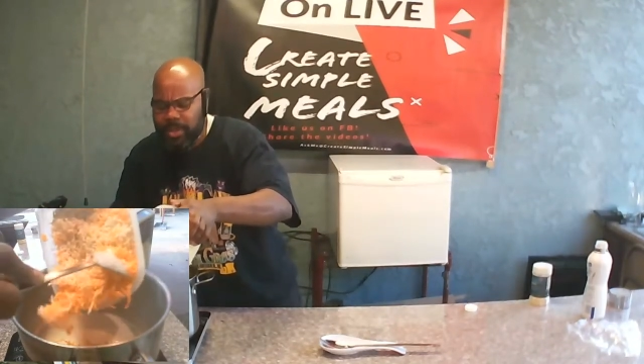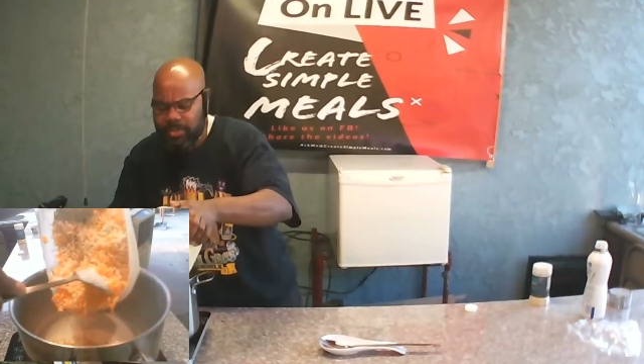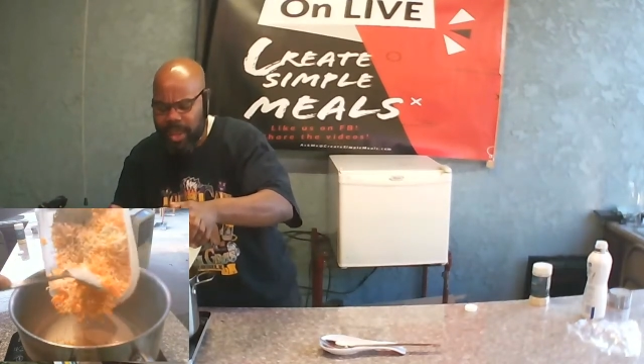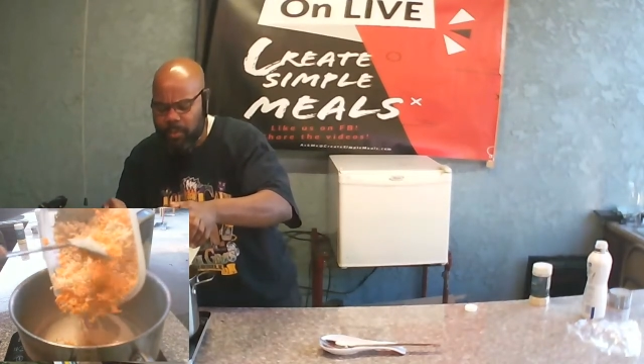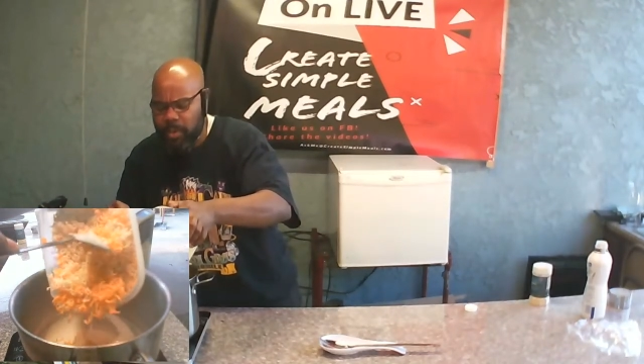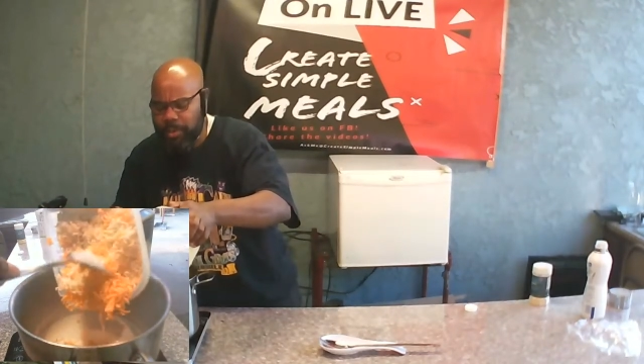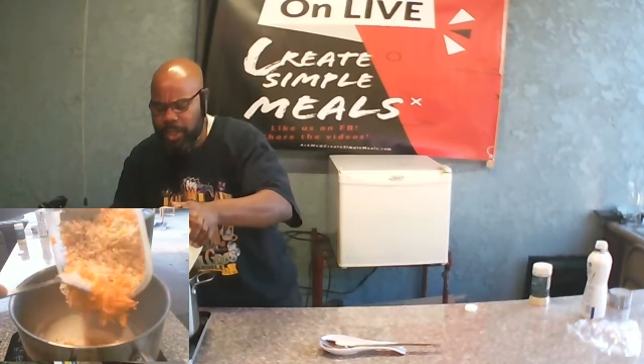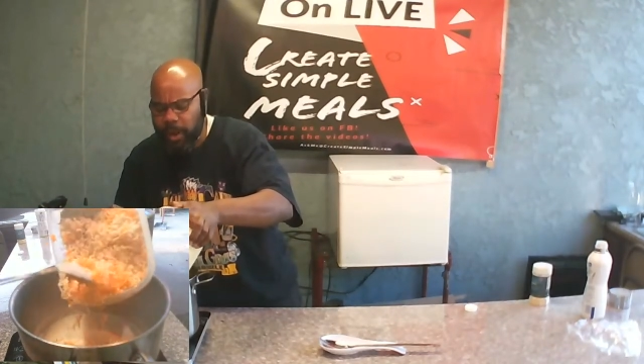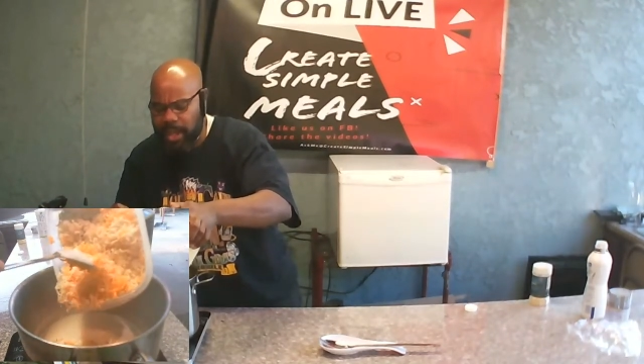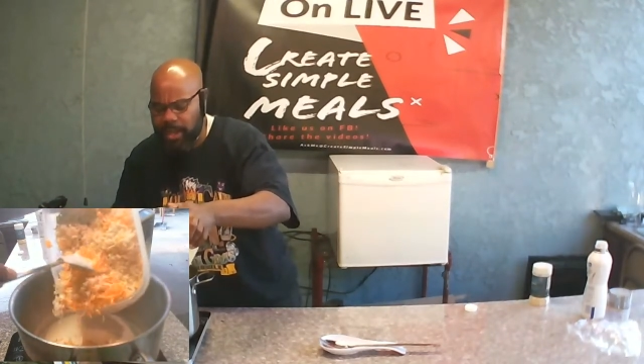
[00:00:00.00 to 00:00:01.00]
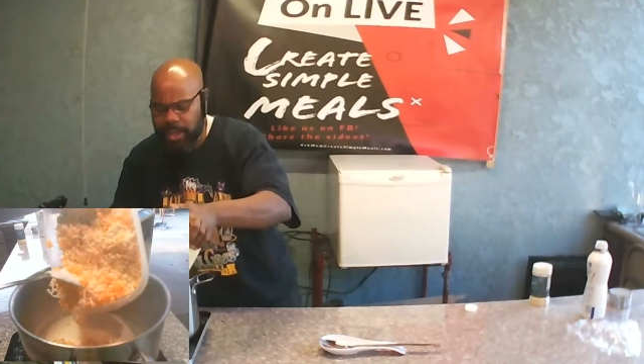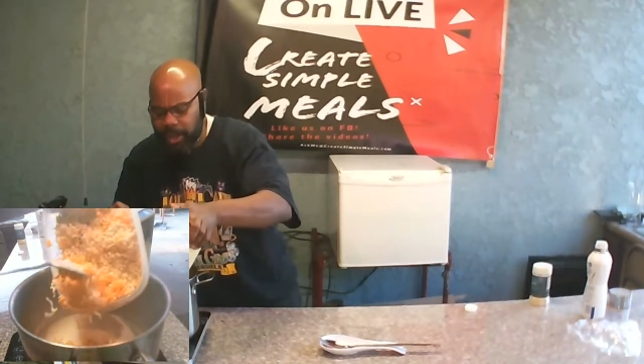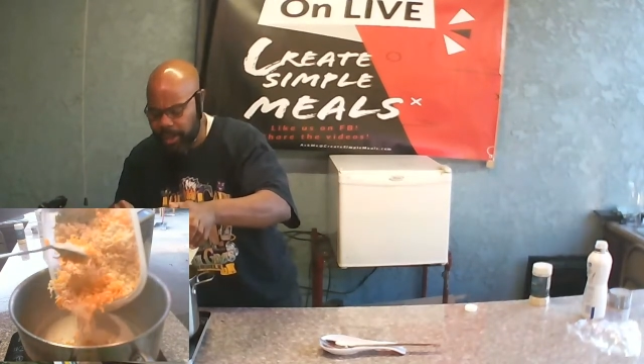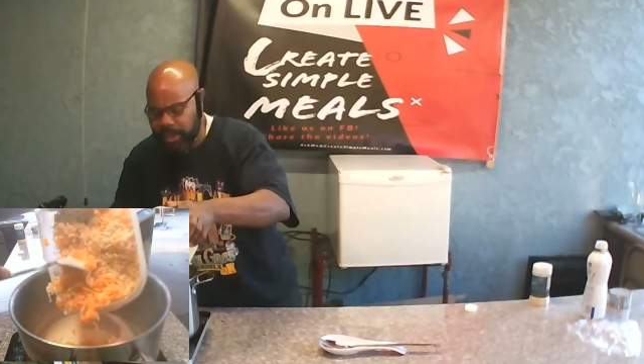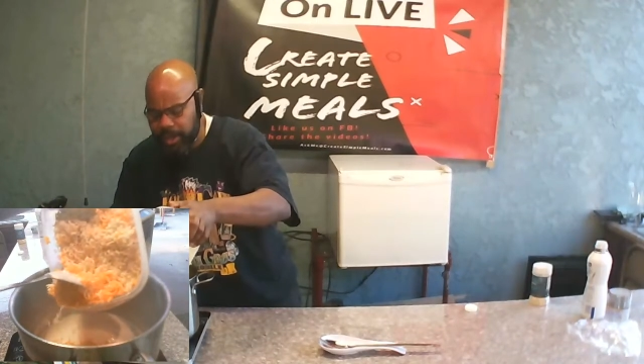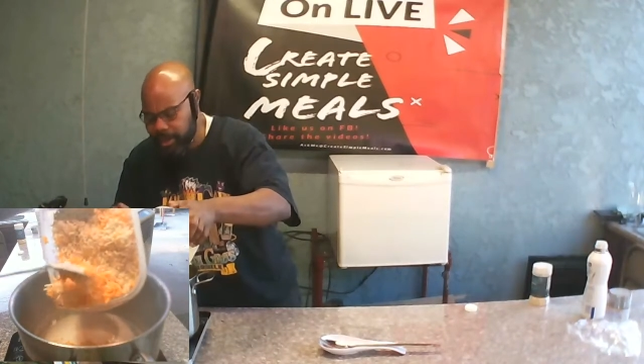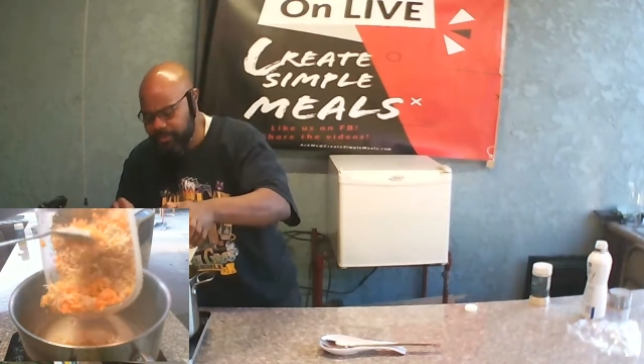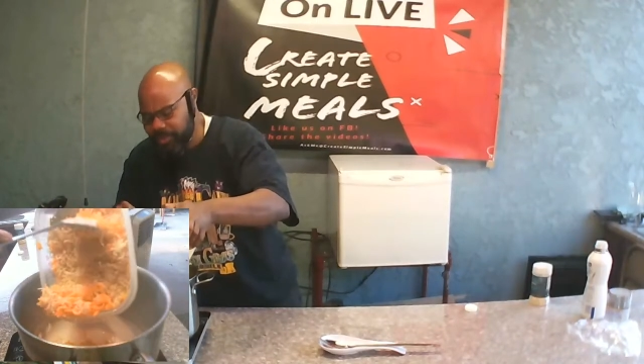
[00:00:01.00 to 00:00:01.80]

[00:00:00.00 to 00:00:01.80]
that when we grated it earlier,